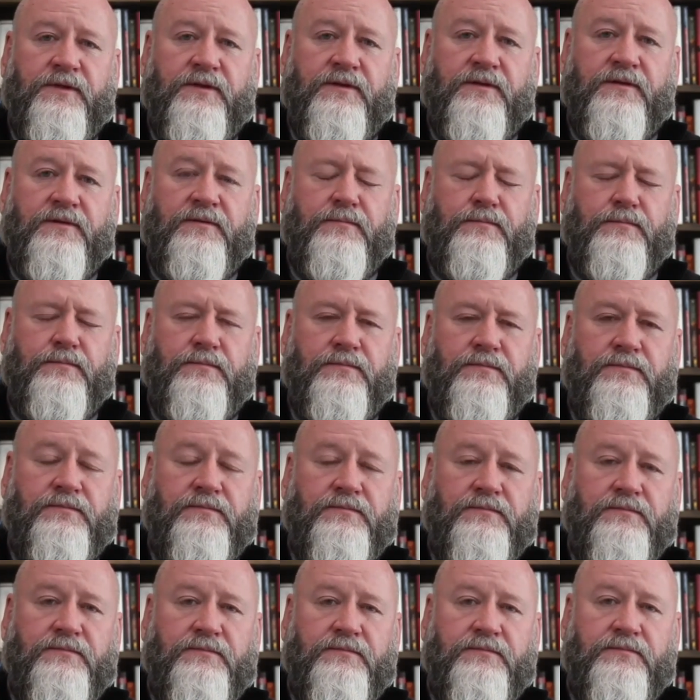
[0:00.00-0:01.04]

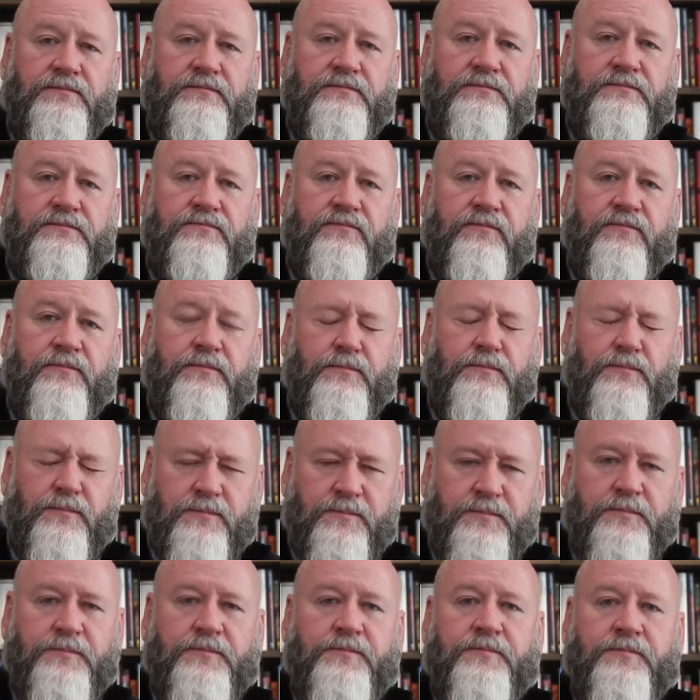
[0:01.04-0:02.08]

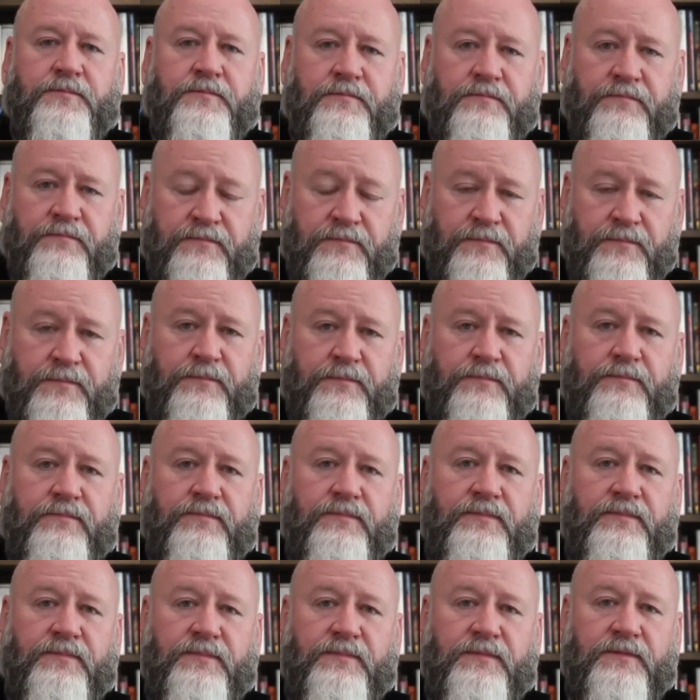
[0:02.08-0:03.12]

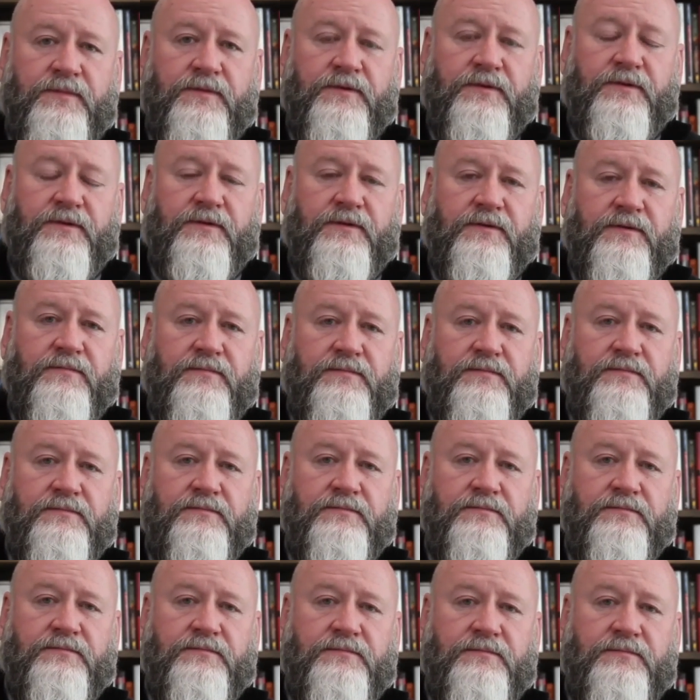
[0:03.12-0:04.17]

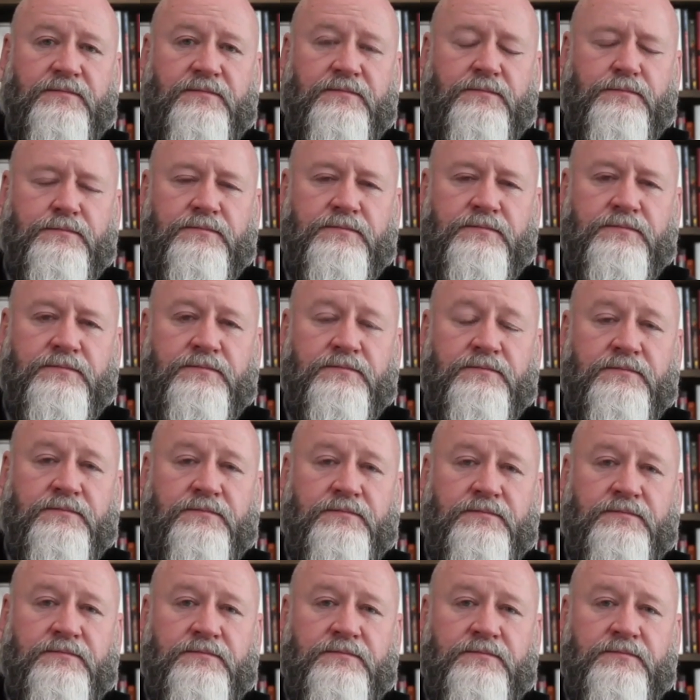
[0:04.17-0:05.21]

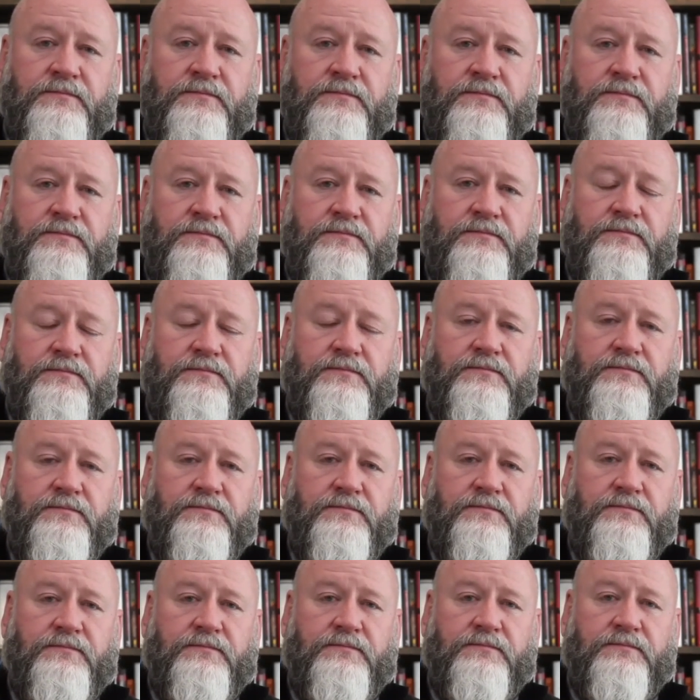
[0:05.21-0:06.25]

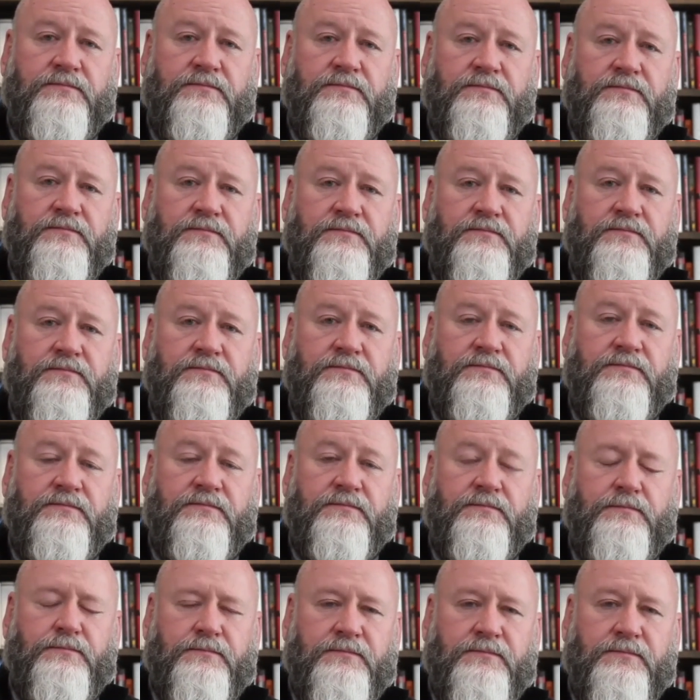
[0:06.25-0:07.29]

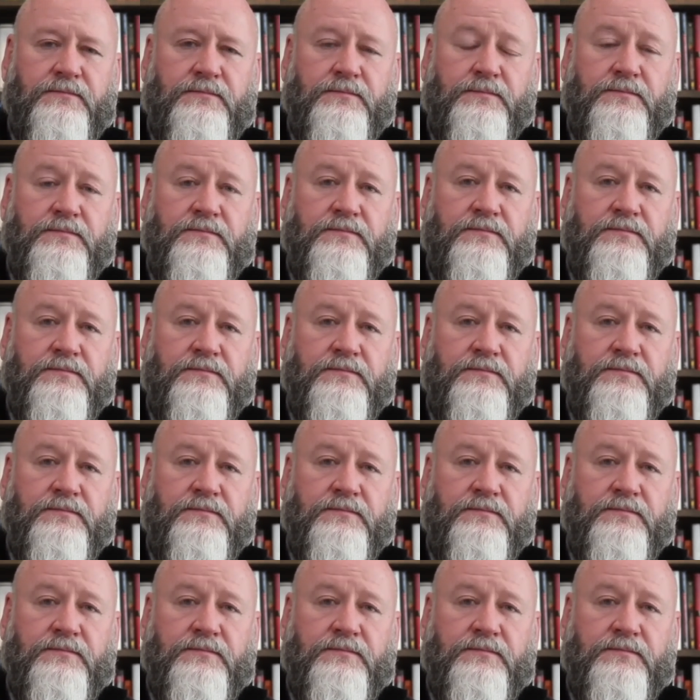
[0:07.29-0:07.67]
(not speaking)